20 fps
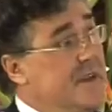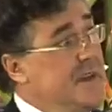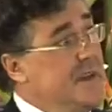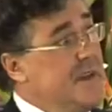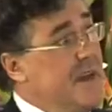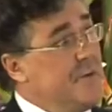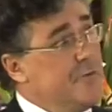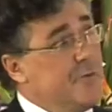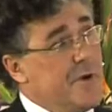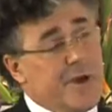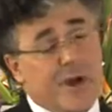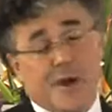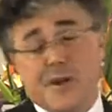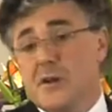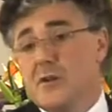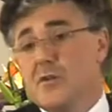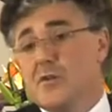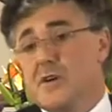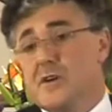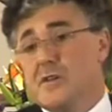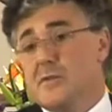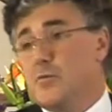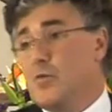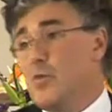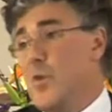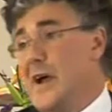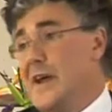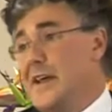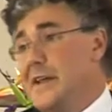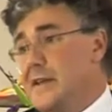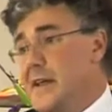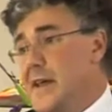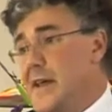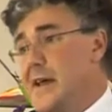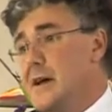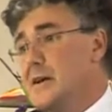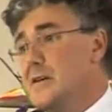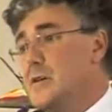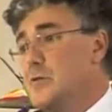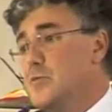Now, if we're going to look at weight,
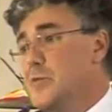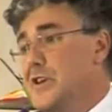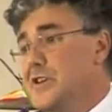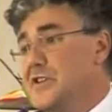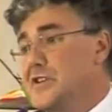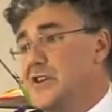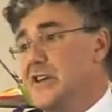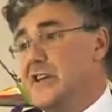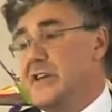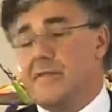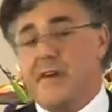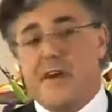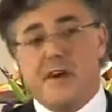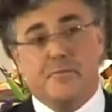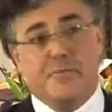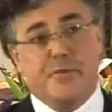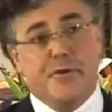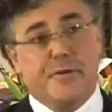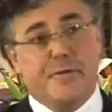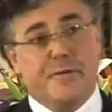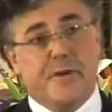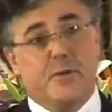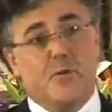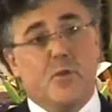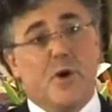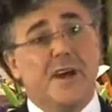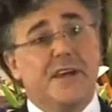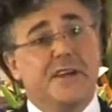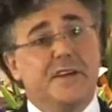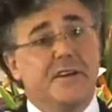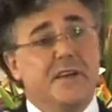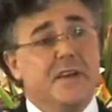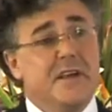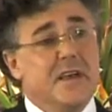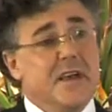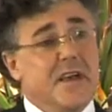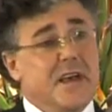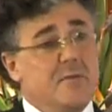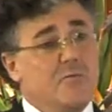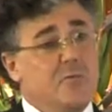how can we achieve our perfect weight?
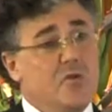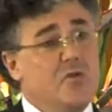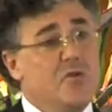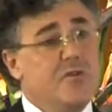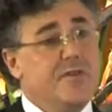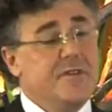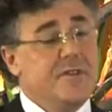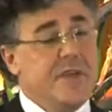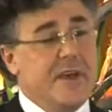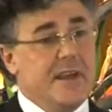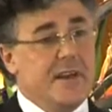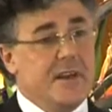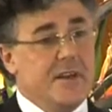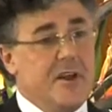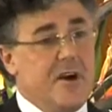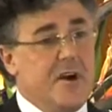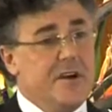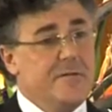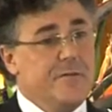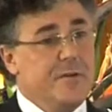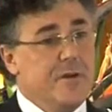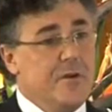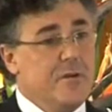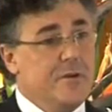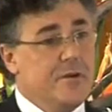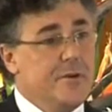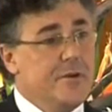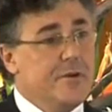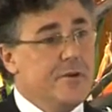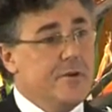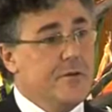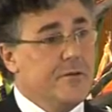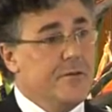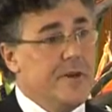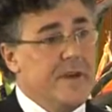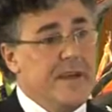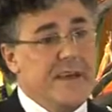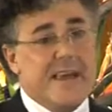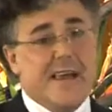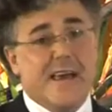And more than that, lifelong health.
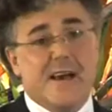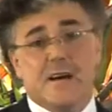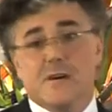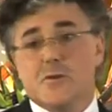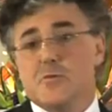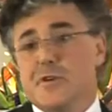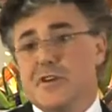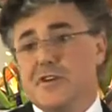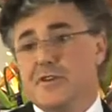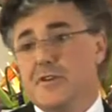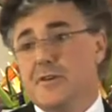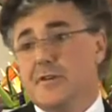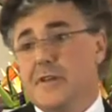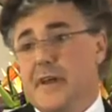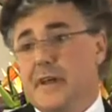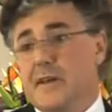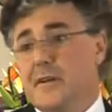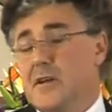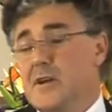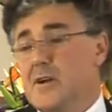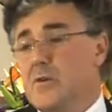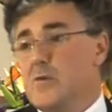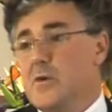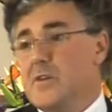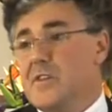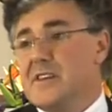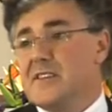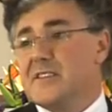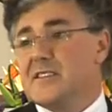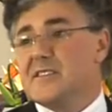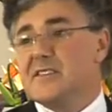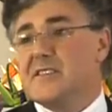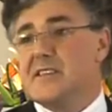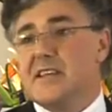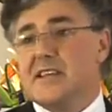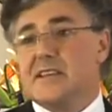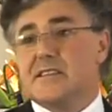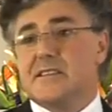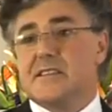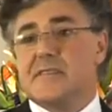How can we do that? Well, there's
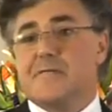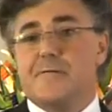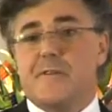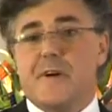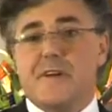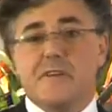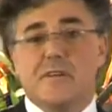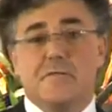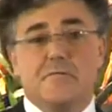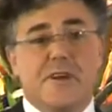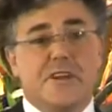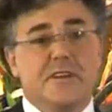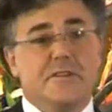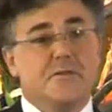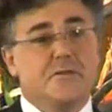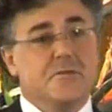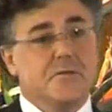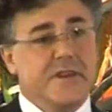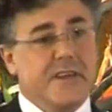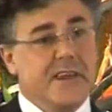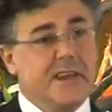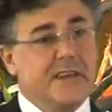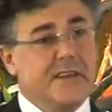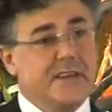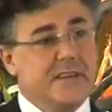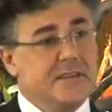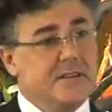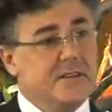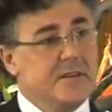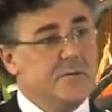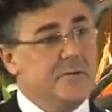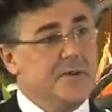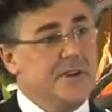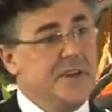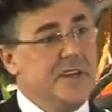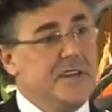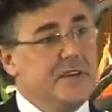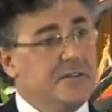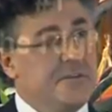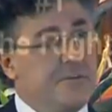6 fundamental keys that we need to